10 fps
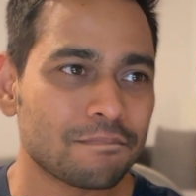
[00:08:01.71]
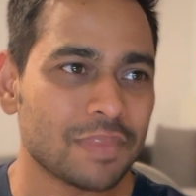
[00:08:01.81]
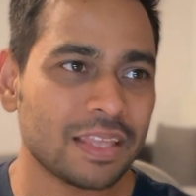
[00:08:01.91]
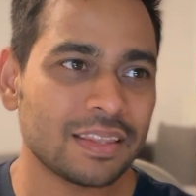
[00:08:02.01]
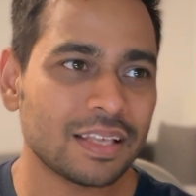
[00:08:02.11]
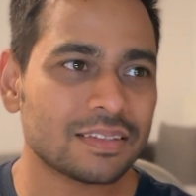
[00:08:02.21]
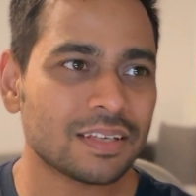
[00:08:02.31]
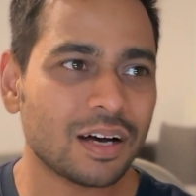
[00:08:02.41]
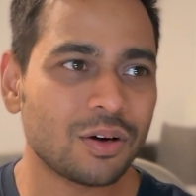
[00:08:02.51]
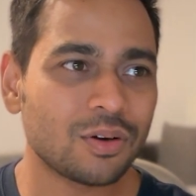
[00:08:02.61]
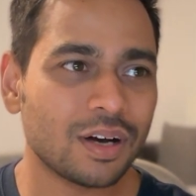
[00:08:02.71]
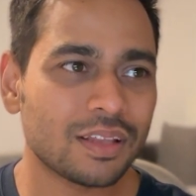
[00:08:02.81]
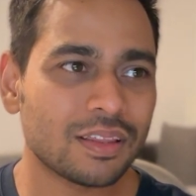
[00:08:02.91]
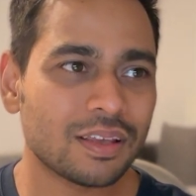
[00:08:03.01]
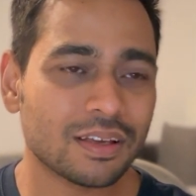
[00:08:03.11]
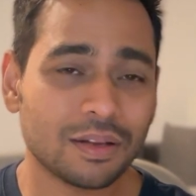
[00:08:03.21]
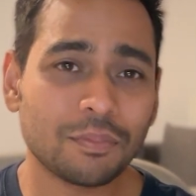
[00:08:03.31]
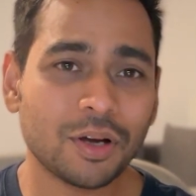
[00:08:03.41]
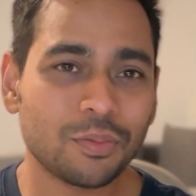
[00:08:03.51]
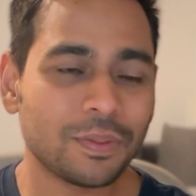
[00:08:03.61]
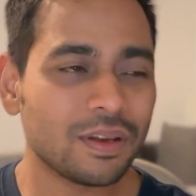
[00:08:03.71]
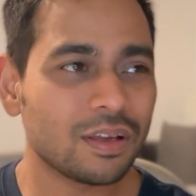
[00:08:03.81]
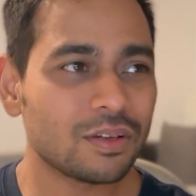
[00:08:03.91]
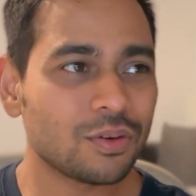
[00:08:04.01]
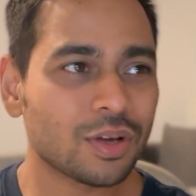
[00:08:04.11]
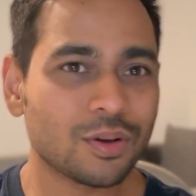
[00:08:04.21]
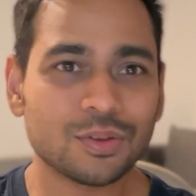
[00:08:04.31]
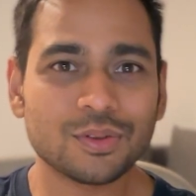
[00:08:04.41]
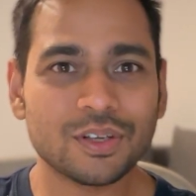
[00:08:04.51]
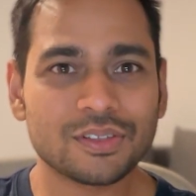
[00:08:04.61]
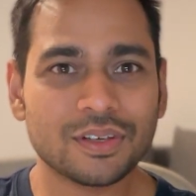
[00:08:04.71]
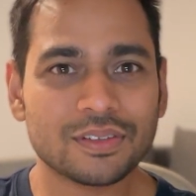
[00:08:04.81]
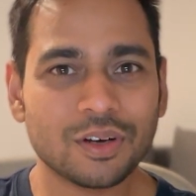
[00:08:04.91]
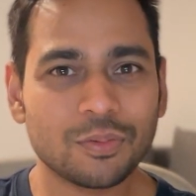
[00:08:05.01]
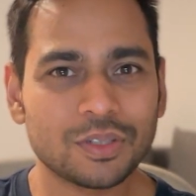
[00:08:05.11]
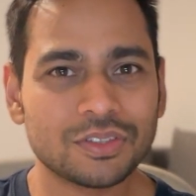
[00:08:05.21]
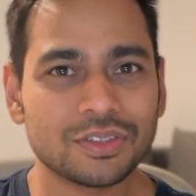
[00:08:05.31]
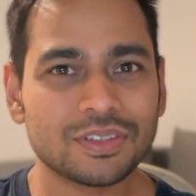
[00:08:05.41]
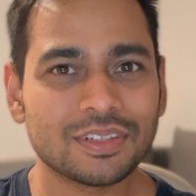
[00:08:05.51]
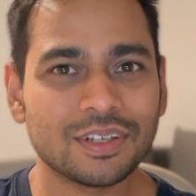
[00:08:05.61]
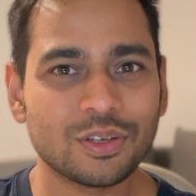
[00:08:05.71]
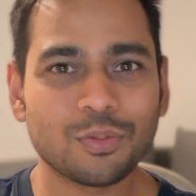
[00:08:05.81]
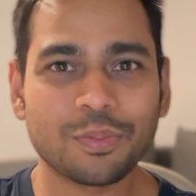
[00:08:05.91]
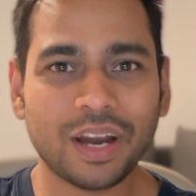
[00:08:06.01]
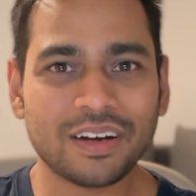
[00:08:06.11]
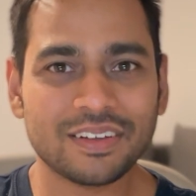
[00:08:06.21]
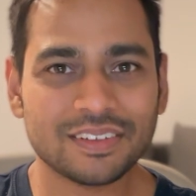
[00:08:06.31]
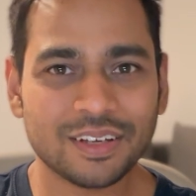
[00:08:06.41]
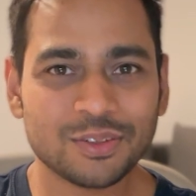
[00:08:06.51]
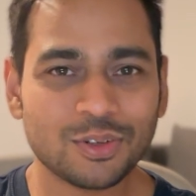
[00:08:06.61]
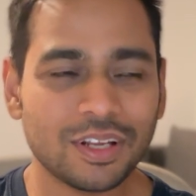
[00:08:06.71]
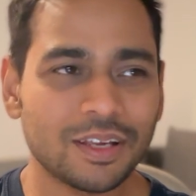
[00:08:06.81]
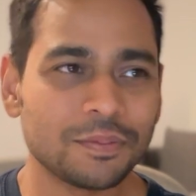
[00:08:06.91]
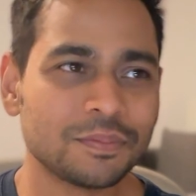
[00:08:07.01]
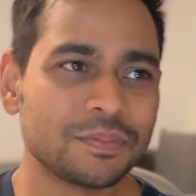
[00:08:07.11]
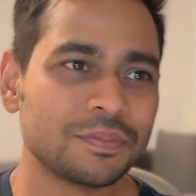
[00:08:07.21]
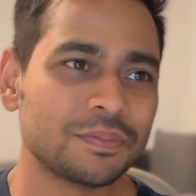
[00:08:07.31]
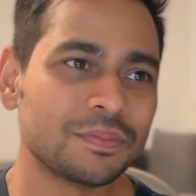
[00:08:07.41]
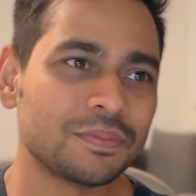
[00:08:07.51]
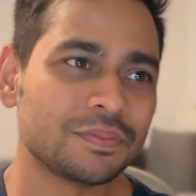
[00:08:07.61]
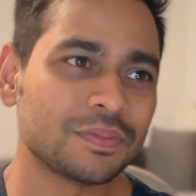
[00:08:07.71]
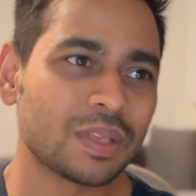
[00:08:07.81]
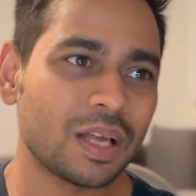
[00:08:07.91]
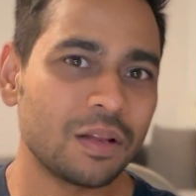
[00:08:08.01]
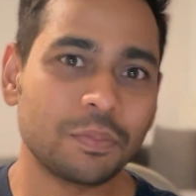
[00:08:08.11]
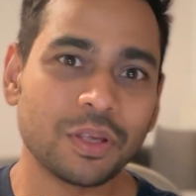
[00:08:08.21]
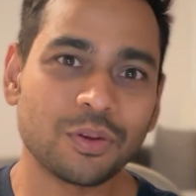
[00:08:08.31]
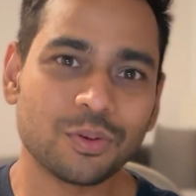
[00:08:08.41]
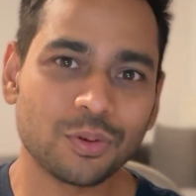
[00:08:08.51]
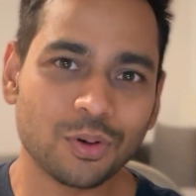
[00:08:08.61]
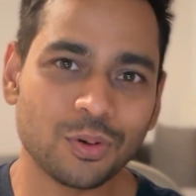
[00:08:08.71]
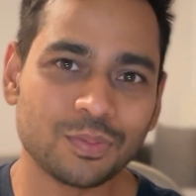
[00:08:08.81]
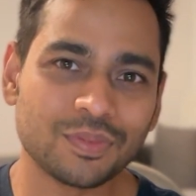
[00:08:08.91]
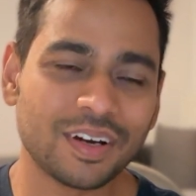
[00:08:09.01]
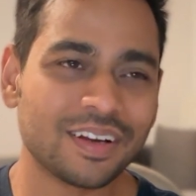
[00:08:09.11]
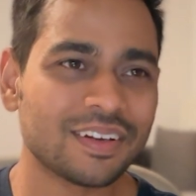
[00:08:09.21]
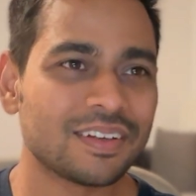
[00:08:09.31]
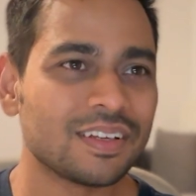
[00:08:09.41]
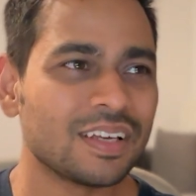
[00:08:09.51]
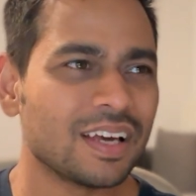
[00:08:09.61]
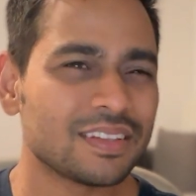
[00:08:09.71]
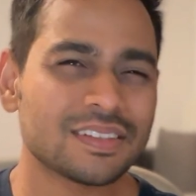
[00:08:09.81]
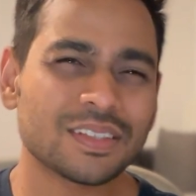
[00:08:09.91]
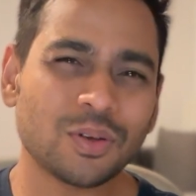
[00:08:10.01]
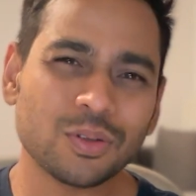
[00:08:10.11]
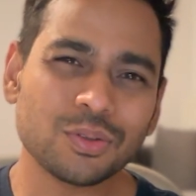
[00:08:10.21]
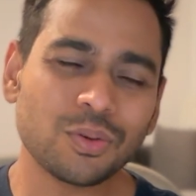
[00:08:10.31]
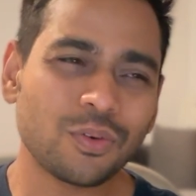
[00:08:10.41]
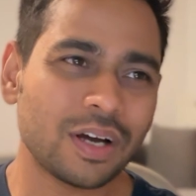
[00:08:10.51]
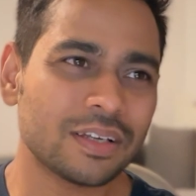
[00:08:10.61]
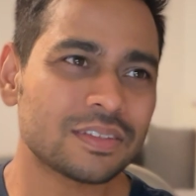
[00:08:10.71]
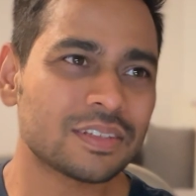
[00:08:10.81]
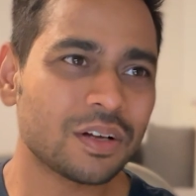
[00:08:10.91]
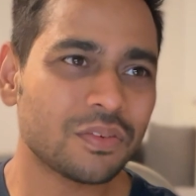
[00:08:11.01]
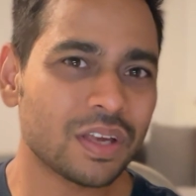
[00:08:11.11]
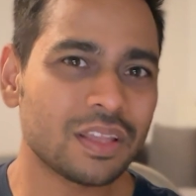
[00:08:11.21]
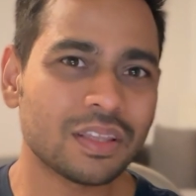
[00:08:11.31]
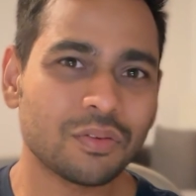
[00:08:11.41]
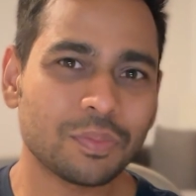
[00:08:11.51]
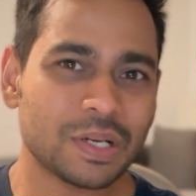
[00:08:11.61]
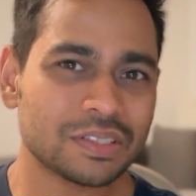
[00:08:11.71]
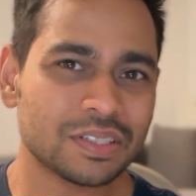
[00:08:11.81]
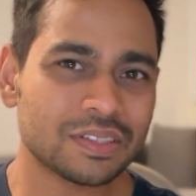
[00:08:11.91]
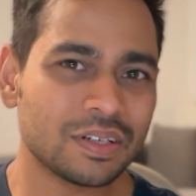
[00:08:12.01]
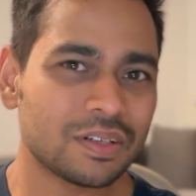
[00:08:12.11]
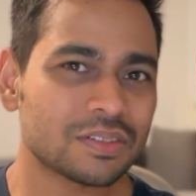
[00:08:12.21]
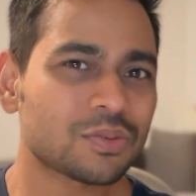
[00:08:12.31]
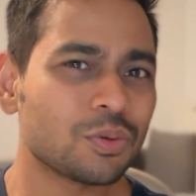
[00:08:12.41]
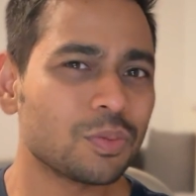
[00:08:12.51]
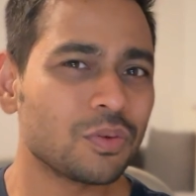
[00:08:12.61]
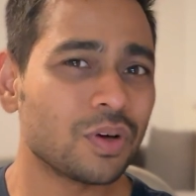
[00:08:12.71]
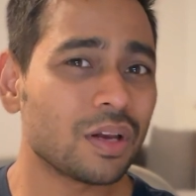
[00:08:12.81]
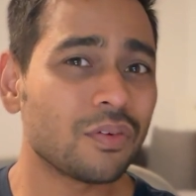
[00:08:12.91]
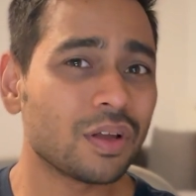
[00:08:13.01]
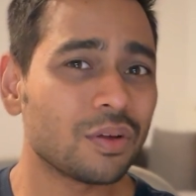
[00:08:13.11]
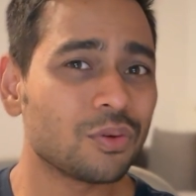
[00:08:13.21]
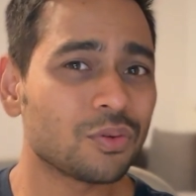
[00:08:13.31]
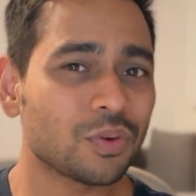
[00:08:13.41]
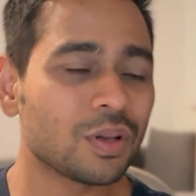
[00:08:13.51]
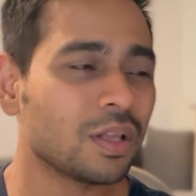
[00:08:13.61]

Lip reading: And that's how I think, in my opinion, you can also assess how much your practice actually helping you to grow, right? And this is also why serving in the Vipassana centers could be very, very useful.